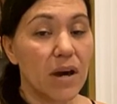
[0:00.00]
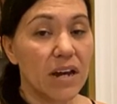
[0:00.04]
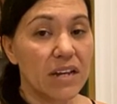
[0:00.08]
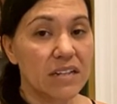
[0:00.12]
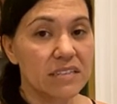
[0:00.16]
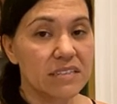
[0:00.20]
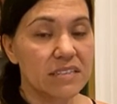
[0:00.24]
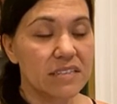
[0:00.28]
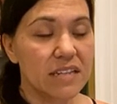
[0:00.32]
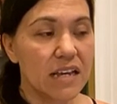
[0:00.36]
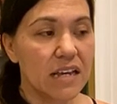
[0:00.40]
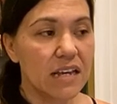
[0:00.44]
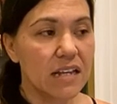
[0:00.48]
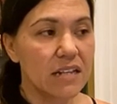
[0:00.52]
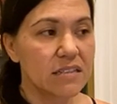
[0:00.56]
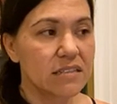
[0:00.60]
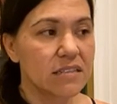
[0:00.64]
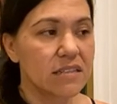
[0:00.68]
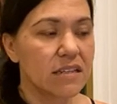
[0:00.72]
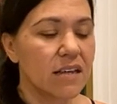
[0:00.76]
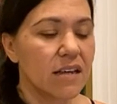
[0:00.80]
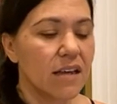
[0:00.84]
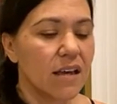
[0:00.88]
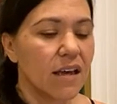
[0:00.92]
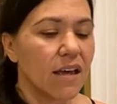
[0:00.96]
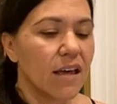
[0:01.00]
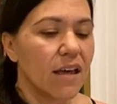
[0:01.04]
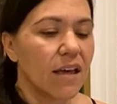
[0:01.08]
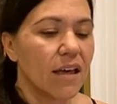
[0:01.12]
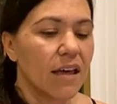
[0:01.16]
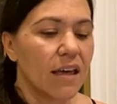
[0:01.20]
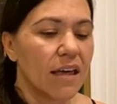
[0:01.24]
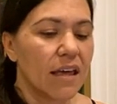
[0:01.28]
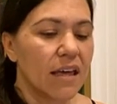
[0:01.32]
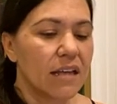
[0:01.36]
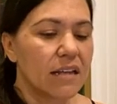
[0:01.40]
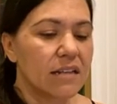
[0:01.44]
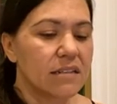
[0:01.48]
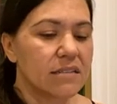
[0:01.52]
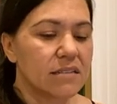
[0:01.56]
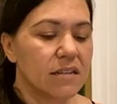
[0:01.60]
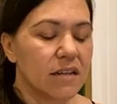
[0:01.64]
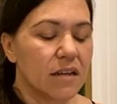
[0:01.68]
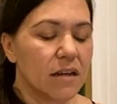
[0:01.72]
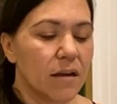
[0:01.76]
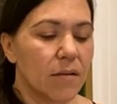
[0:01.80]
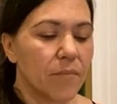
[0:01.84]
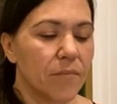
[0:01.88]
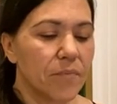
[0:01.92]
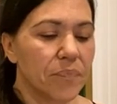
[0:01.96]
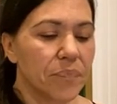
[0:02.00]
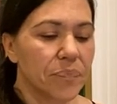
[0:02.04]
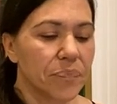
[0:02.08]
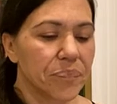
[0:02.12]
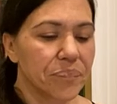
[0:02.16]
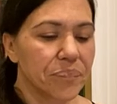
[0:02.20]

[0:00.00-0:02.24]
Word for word: mindset. And um,